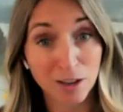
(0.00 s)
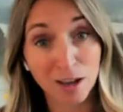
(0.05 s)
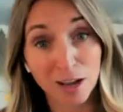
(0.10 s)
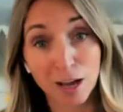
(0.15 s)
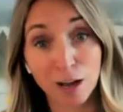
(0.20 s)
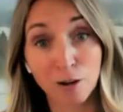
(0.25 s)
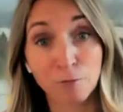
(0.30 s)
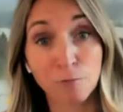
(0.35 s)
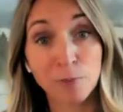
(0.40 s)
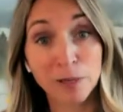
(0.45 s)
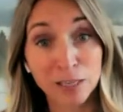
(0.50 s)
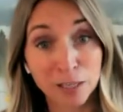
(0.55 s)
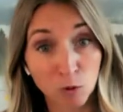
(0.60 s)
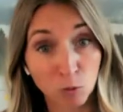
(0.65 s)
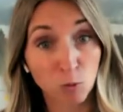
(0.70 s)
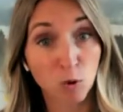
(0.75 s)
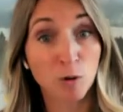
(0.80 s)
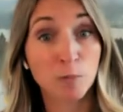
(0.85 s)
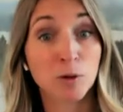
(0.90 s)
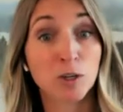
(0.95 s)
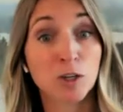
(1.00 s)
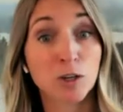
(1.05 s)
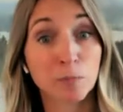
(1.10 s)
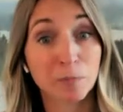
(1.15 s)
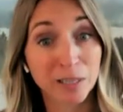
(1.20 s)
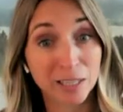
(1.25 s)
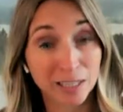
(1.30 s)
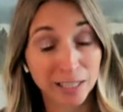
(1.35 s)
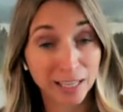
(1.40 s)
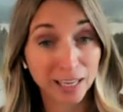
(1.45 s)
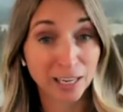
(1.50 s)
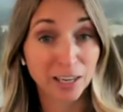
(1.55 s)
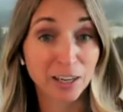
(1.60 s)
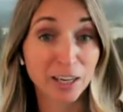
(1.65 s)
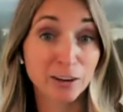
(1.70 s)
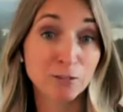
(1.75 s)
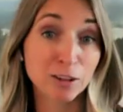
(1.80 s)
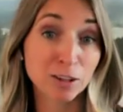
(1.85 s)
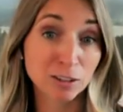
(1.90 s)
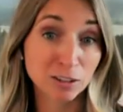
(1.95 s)
of being a woman or being a
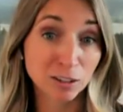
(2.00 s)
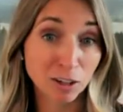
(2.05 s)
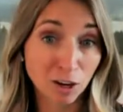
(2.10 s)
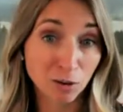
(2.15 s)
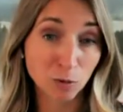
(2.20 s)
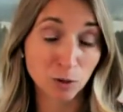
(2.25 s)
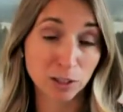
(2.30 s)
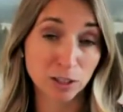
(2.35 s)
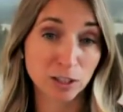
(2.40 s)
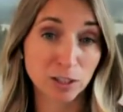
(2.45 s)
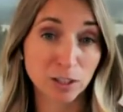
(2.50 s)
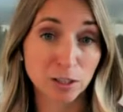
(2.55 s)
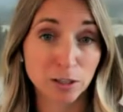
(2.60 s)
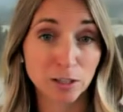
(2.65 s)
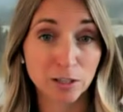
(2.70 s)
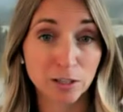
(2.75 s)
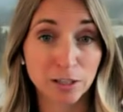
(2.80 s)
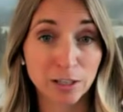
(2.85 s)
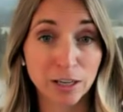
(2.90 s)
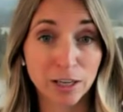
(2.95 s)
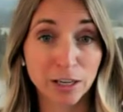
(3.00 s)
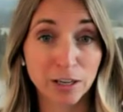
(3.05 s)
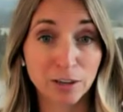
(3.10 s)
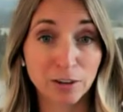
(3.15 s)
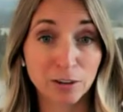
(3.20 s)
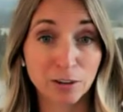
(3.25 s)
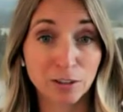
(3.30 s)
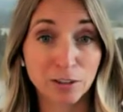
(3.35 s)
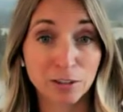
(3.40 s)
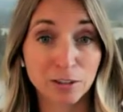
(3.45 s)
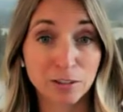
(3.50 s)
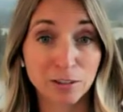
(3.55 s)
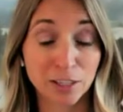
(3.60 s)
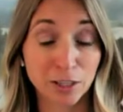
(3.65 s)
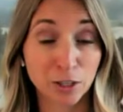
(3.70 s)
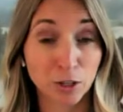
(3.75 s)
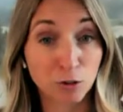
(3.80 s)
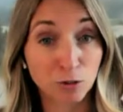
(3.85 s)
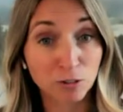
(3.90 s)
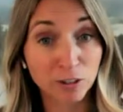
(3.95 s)
caregiver along with their their their
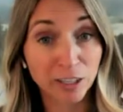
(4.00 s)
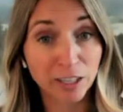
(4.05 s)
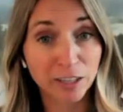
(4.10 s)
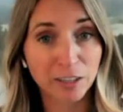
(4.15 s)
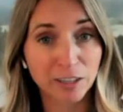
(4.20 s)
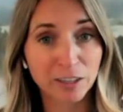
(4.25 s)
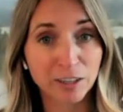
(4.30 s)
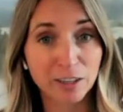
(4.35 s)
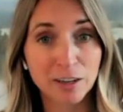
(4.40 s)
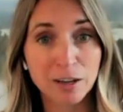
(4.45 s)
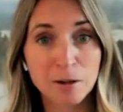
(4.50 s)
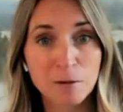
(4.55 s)
career